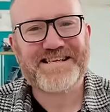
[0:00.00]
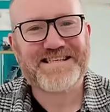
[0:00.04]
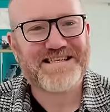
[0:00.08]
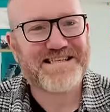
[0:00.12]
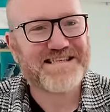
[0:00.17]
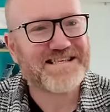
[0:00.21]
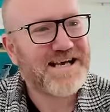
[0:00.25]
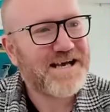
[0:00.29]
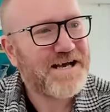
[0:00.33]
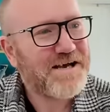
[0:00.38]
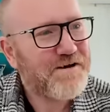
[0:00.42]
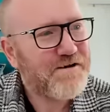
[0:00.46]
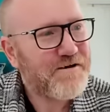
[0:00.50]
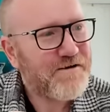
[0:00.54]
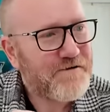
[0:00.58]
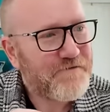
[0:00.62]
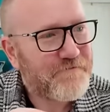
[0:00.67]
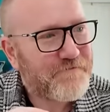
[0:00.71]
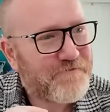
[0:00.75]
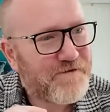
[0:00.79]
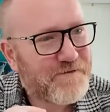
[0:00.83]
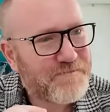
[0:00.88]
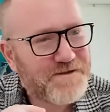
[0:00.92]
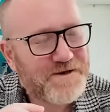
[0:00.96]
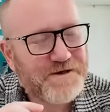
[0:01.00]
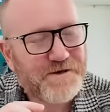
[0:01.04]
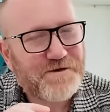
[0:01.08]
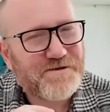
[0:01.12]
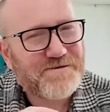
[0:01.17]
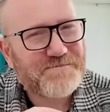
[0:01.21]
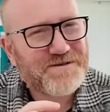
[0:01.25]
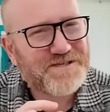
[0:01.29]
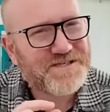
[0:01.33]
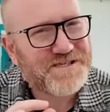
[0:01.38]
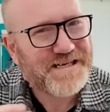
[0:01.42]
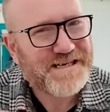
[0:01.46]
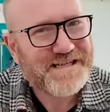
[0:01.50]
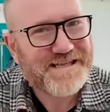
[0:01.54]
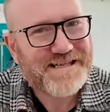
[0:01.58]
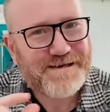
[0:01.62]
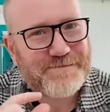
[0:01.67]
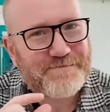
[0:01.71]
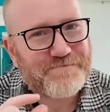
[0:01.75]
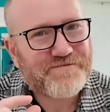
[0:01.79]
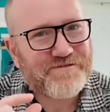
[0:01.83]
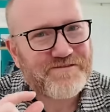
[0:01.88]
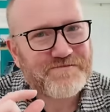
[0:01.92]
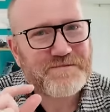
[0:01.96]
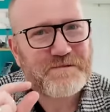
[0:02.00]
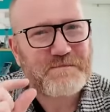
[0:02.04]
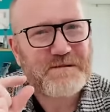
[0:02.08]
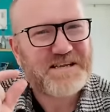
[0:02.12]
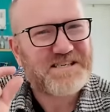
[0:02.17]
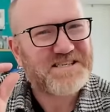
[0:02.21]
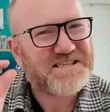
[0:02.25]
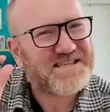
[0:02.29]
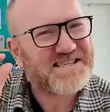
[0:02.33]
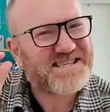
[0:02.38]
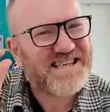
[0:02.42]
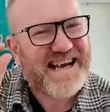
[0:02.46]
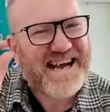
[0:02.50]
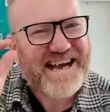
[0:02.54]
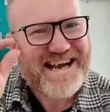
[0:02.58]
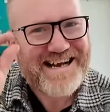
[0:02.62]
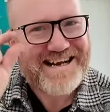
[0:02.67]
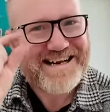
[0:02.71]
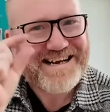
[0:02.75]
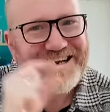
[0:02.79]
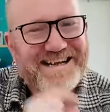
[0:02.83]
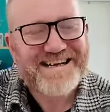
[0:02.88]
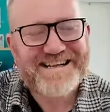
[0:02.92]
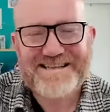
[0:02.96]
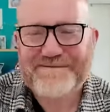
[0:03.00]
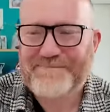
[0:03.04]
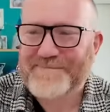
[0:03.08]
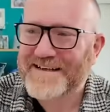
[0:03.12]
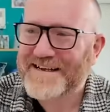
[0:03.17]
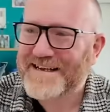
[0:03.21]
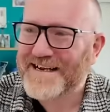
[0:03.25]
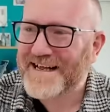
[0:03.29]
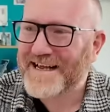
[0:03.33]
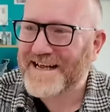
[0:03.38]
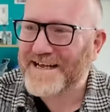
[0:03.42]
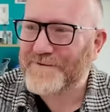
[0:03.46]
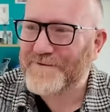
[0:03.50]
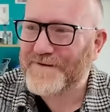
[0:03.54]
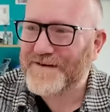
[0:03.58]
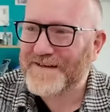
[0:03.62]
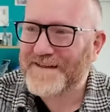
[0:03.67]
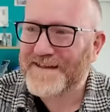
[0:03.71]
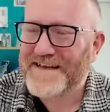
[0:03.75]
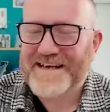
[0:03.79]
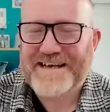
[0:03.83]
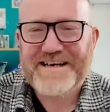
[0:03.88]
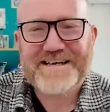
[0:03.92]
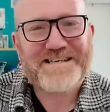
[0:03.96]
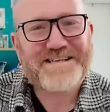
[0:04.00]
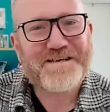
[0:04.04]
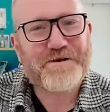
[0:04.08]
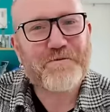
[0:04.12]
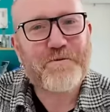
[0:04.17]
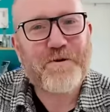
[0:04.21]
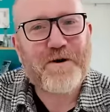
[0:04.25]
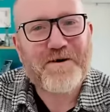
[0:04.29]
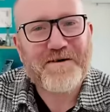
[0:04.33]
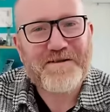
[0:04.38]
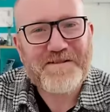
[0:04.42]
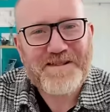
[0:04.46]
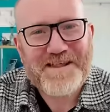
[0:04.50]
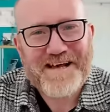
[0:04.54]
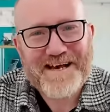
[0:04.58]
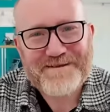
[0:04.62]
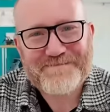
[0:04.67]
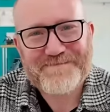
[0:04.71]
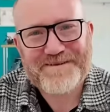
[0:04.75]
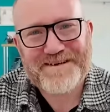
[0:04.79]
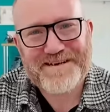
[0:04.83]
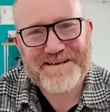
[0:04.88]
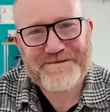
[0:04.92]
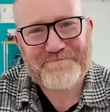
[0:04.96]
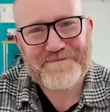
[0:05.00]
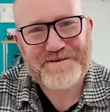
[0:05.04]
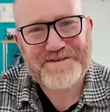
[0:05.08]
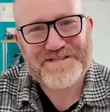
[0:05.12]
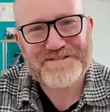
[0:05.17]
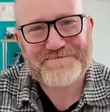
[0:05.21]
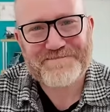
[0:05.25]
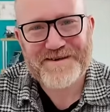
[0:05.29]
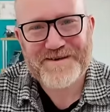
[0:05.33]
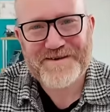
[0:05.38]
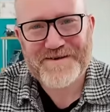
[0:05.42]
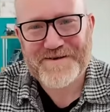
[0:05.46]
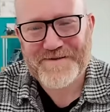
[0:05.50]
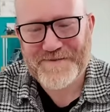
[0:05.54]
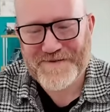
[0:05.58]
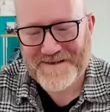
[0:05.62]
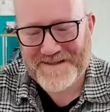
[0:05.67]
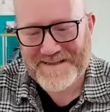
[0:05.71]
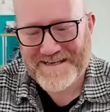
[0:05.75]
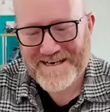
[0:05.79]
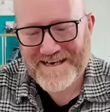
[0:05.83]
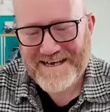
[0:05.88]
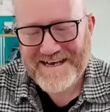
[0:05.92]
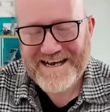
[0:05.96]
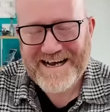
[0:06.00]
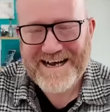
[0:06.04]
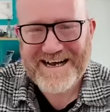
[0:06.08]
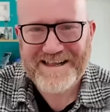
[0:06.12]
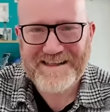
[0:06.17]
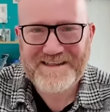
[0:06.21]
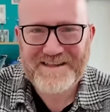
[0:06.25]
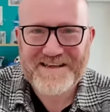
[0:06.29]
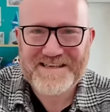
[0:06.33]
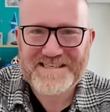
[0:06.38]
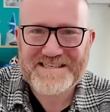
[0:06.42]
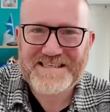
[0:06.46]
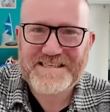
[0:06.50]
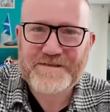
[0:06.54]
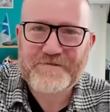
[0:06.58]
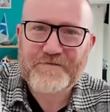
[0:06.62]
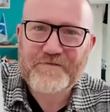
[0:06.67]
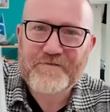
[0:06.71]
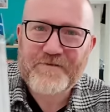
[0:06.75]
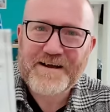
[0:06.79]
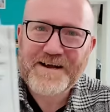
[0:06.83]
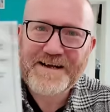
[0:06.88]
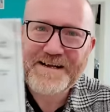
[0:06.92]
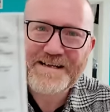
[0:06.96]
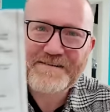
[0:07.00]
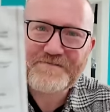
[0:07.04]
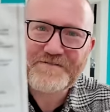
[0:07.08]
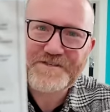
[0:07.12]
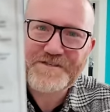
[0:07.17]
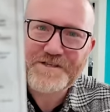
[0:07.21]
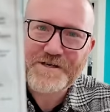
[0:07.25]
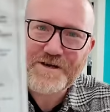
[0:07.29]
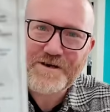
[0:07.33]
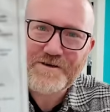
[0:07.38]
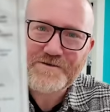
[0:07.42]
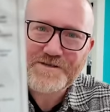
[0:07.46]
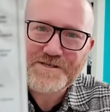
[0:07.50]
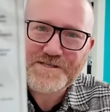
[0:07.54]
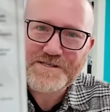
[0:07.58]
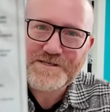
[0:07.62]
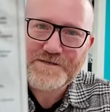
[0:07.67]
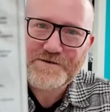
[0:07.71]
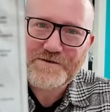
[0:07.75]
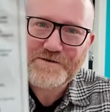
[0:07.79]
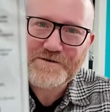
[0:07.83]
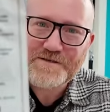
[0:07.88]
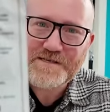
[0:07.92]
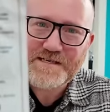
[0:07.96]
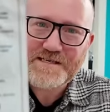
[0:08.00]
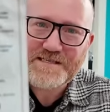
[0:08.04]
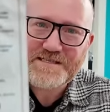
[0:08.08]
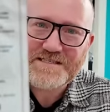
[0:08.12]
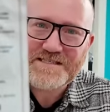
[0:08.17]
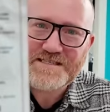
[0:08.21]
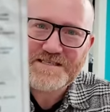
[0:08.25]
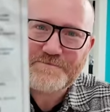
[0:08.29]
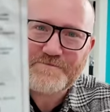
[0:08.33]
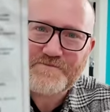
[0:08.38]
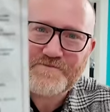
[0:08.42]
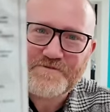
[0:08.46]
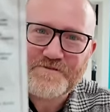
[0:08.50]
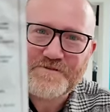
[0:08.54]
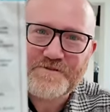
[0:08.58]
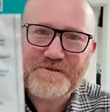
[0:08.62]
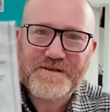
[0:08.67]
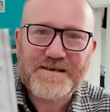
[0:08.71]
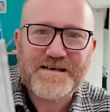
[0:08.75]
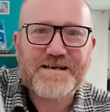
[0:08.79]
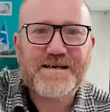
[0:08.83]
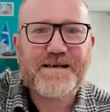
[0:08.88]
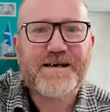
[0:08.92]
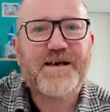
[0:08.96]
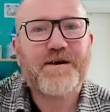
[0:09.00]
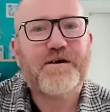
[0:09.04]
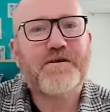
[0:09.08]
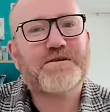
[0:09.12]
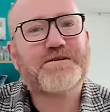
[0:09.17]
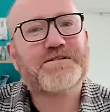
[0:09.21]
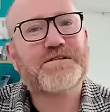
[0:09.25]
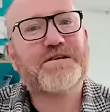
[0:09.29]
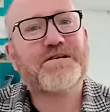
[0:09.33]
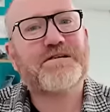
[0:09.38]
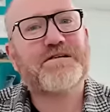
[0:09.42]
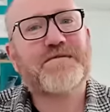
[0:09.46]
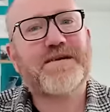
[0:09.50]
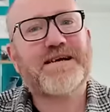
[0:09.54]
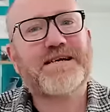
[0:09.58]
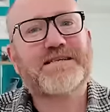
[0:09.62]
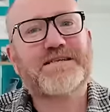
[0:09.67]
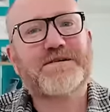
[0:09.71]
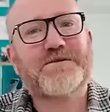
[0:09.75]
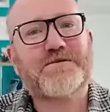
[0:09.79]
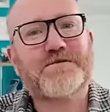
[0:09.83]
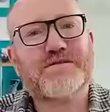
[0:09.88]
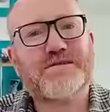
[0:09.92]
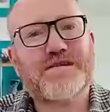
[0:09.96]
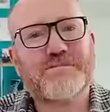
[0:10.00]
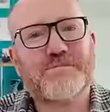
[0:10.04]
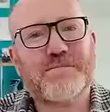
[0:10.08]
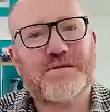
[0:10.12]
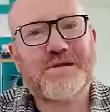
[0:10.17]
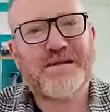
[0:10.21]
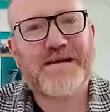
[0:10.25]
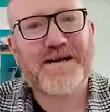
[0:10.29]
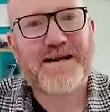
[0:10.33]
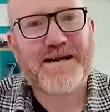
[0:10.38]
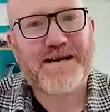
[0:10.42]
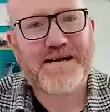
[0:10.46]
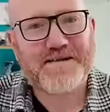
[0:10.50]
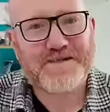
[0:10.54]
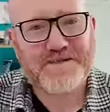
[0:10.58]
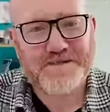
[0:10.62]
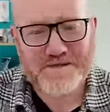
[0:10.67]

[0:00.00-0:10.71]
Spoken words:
this is from the aubergine that I'm probably just a little bit late with to one that I'm going to push my luck with. And this is a variety of shallot called Zebrun, or it's otherwise called banana